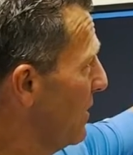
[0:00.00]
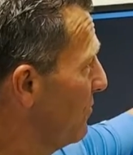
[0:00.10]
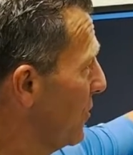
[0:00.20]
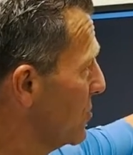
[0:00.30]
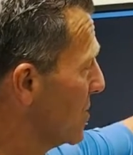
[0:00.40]

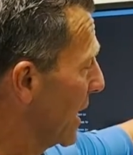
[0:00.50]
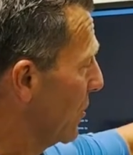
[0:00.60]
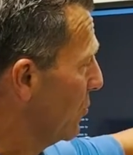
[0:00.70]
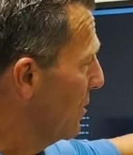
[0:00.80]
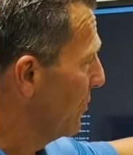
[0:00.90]
flows like a
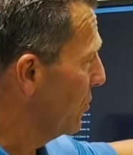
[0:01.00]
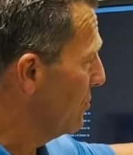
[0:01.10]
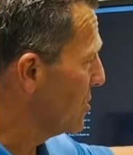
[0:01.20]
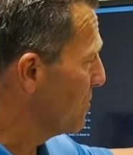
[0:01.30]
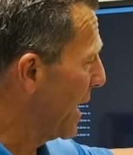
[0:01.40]
river through
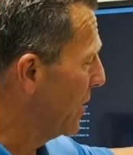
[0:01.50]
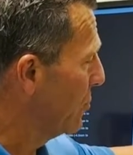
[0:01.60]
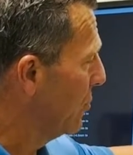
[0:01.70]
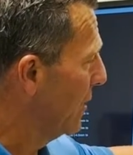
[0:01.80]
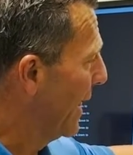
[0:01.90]
the spinal
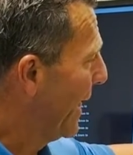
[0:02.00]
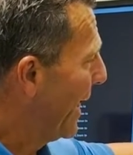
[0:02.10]
cord